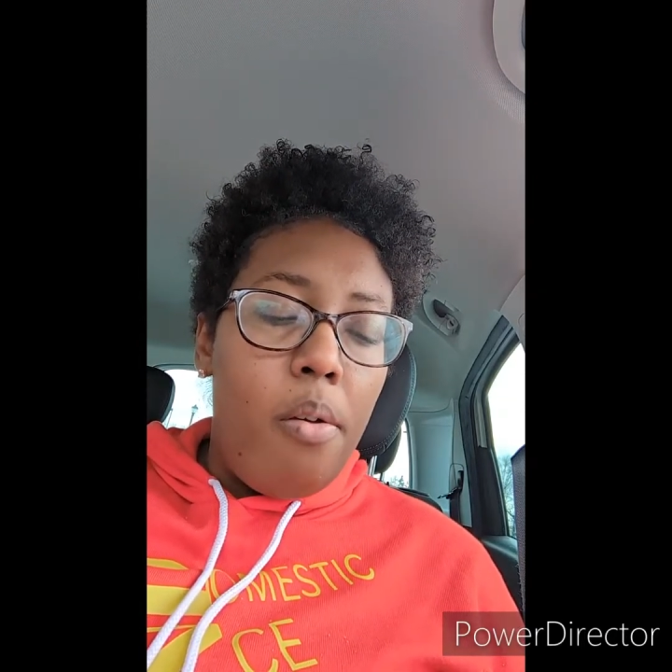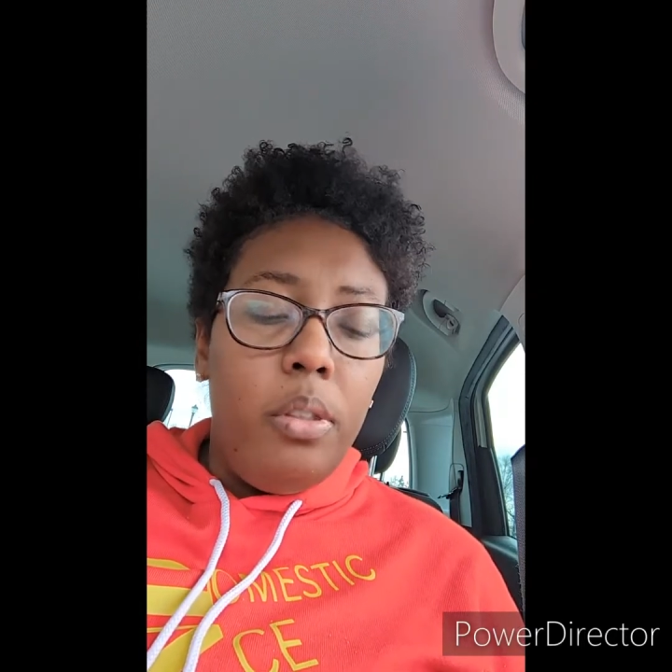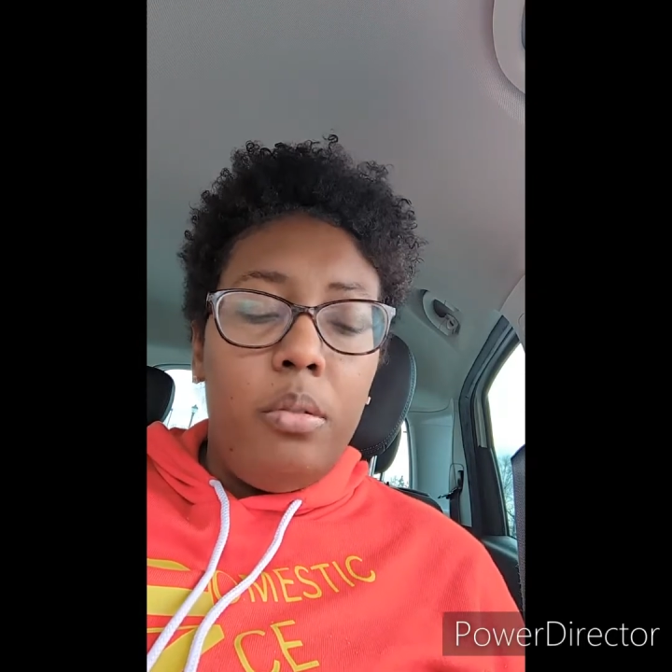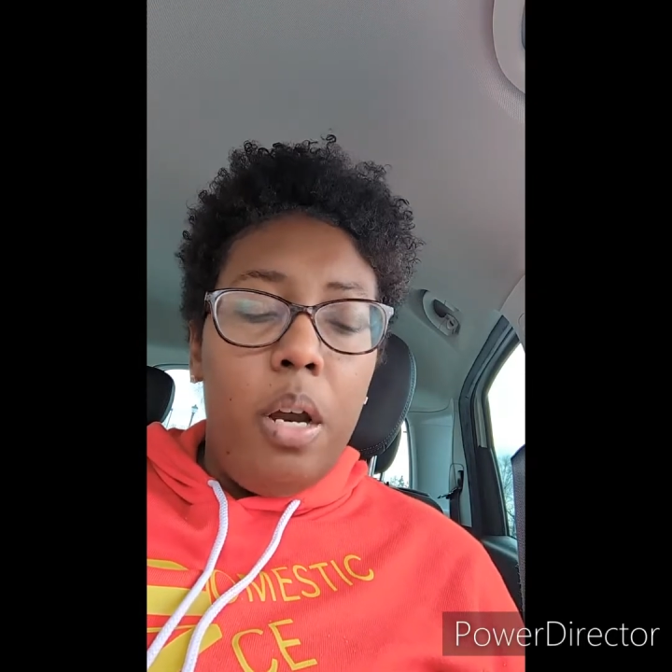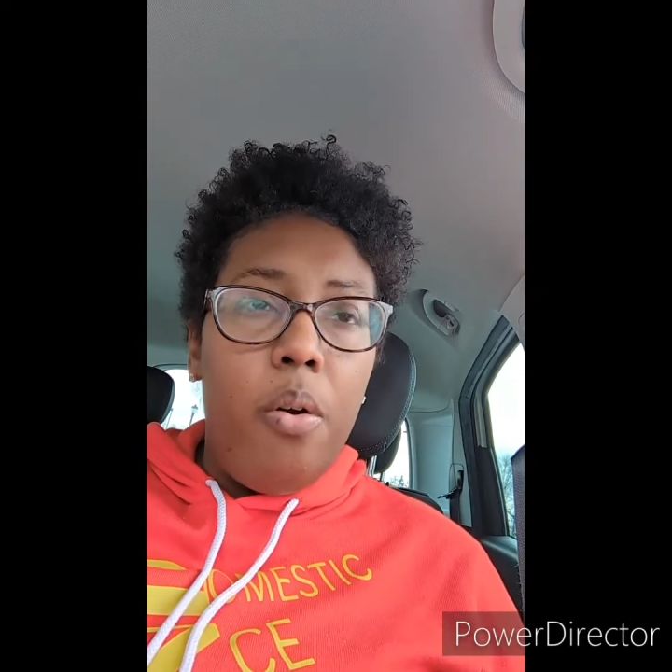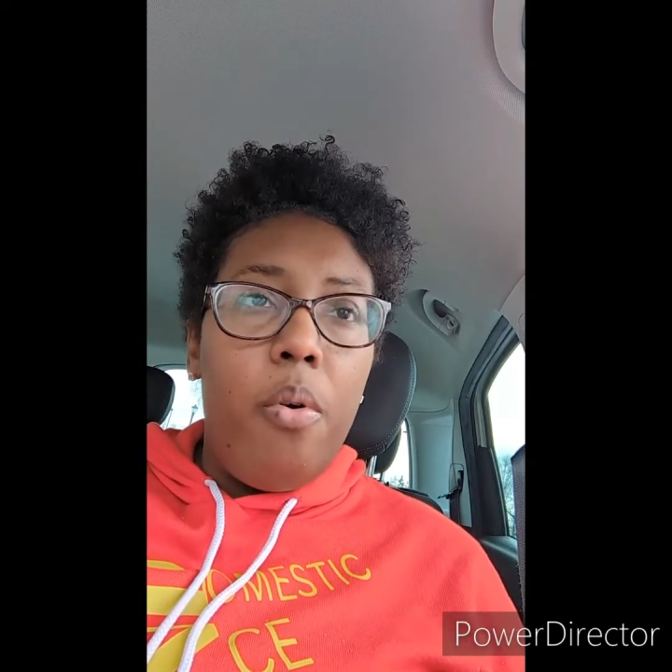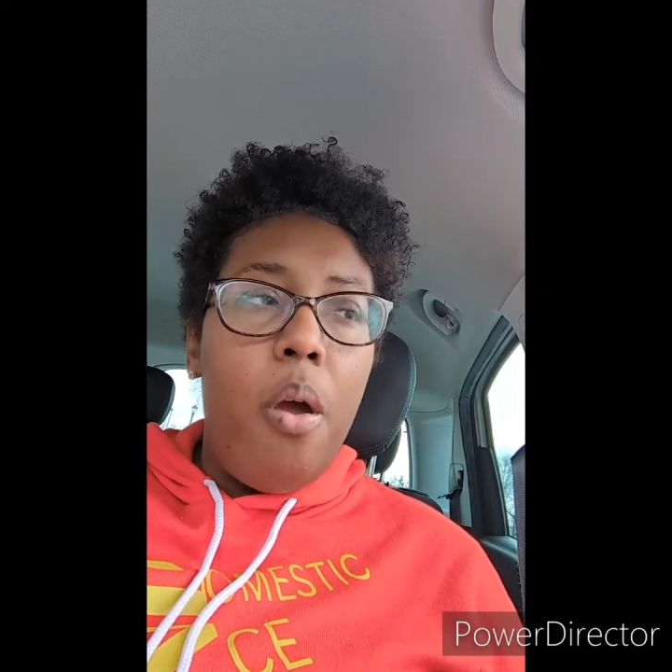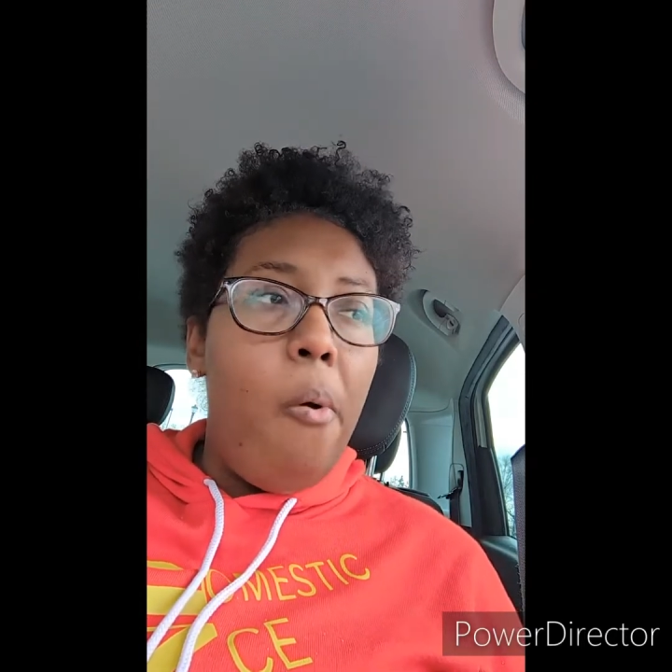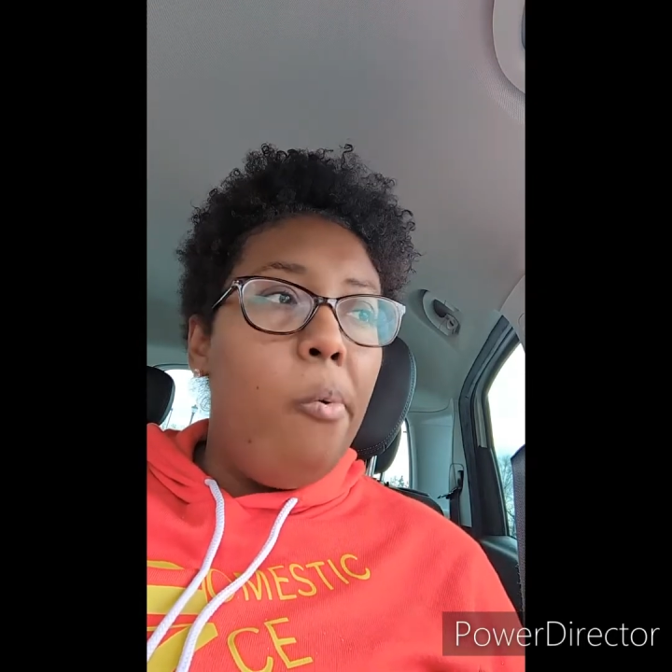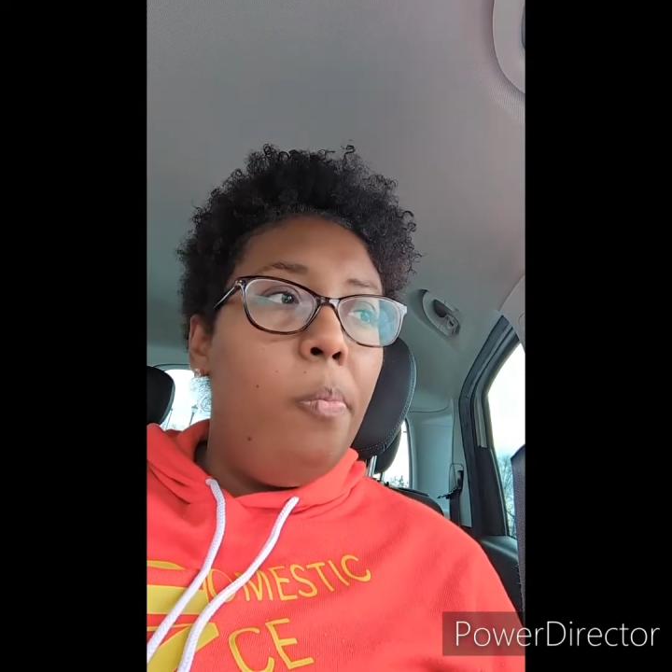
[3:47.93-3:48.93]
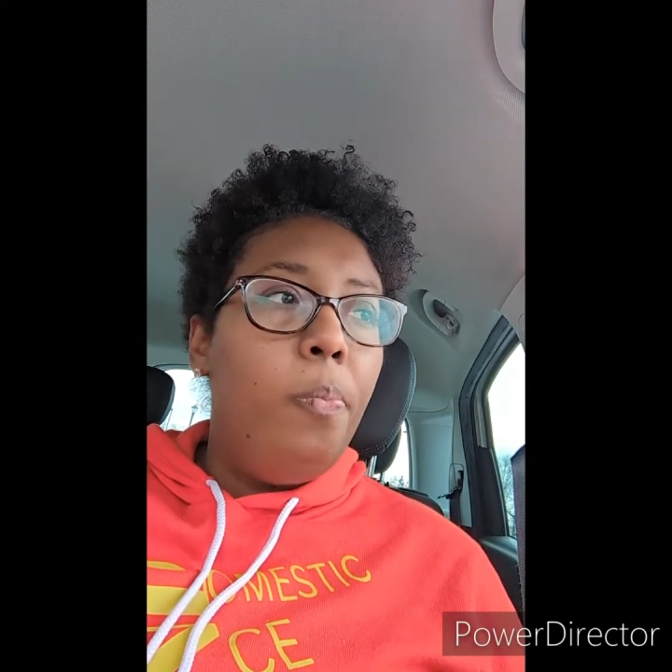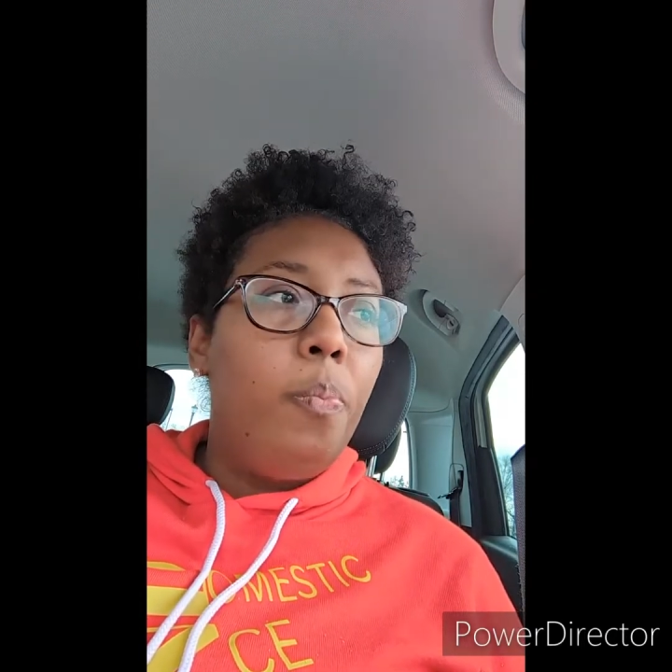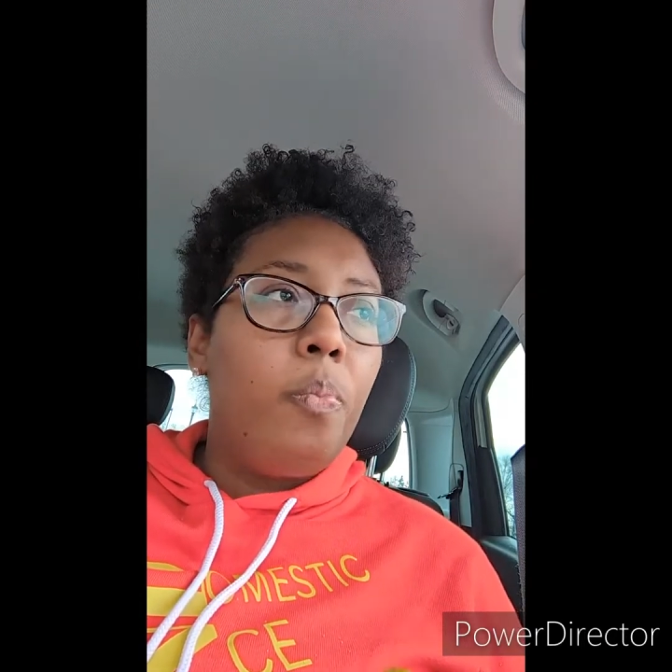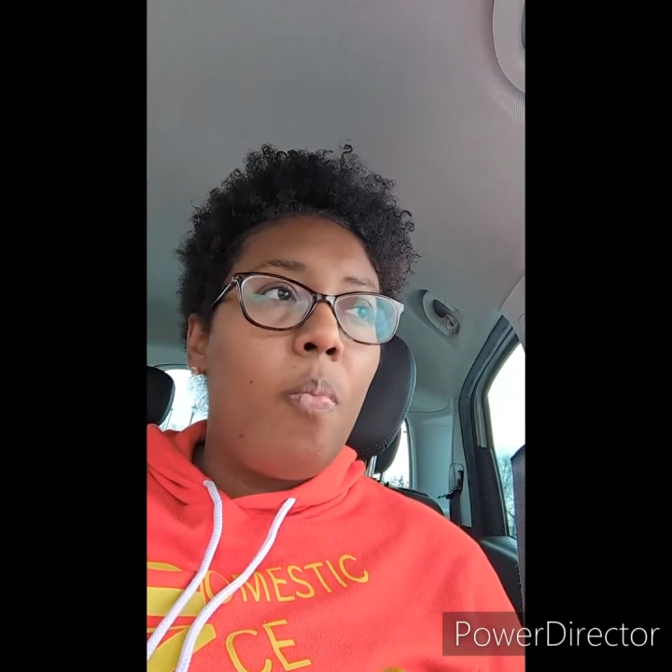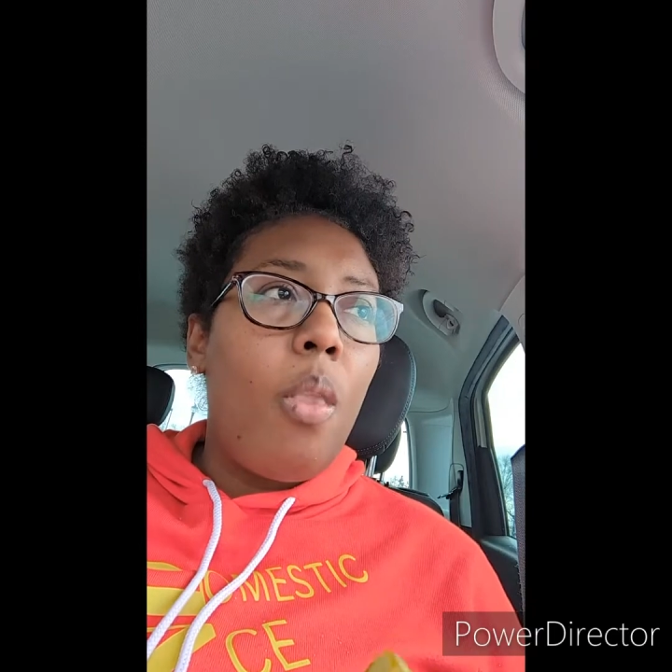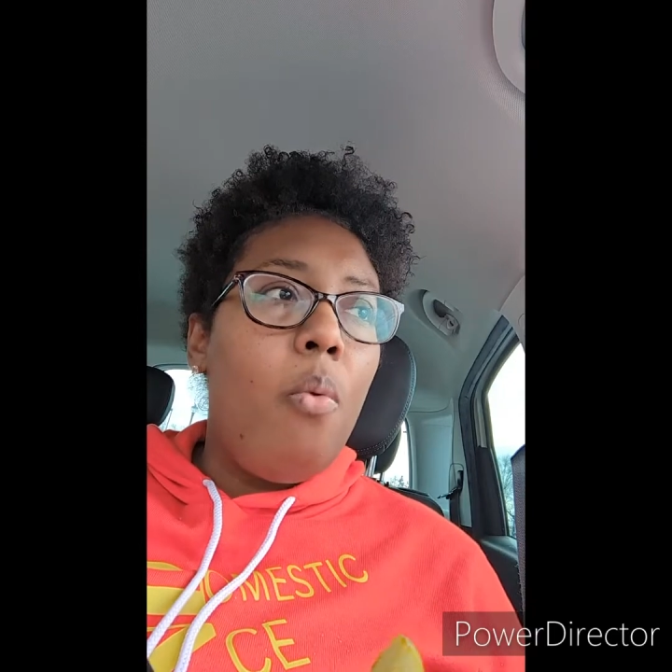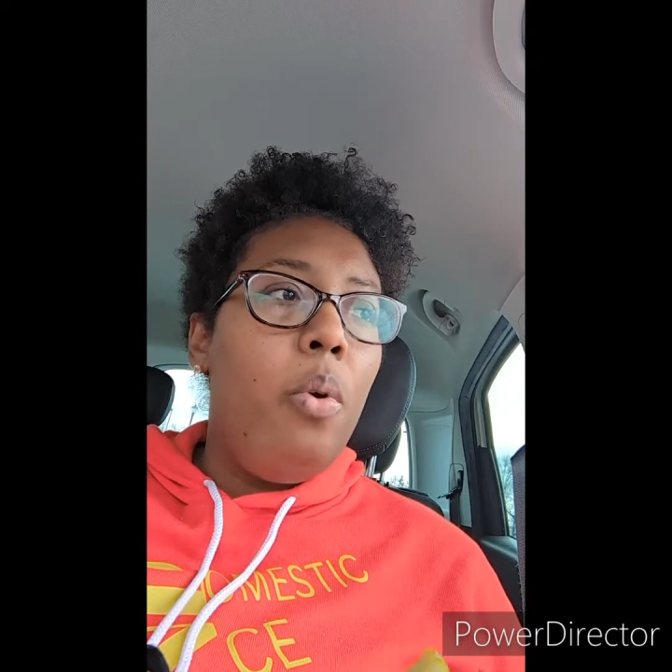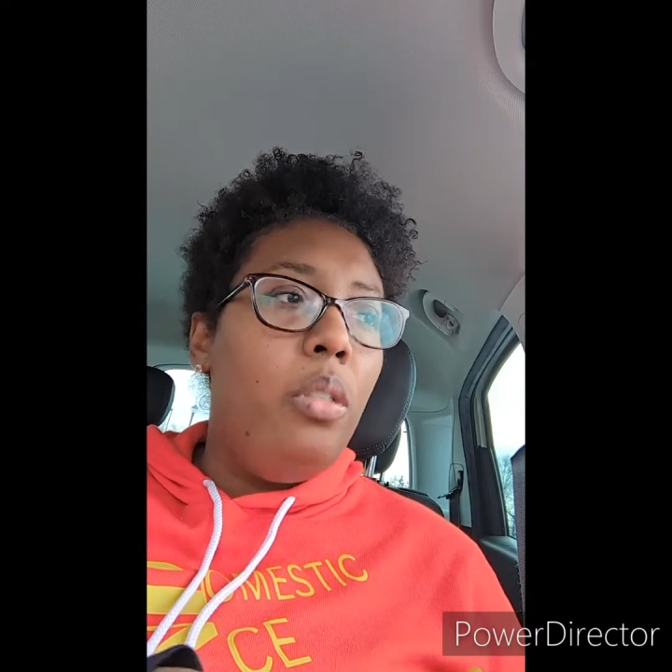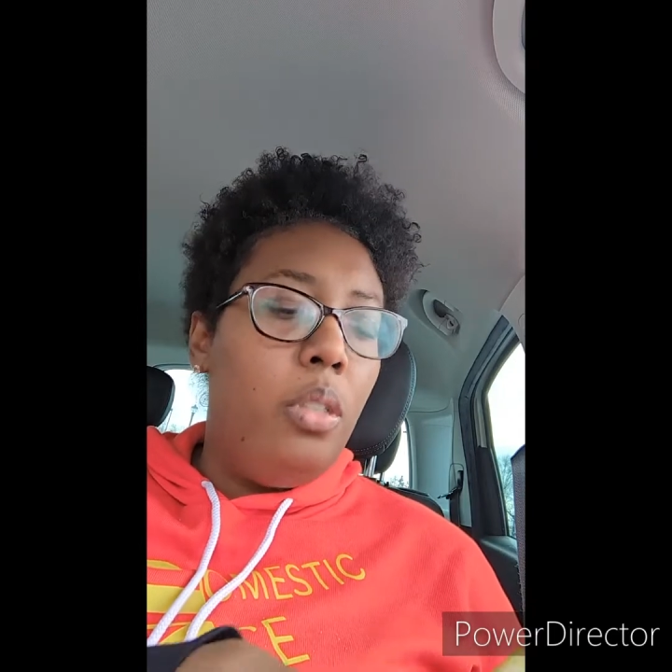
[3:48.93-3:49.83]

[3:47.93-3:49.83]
So I don't know what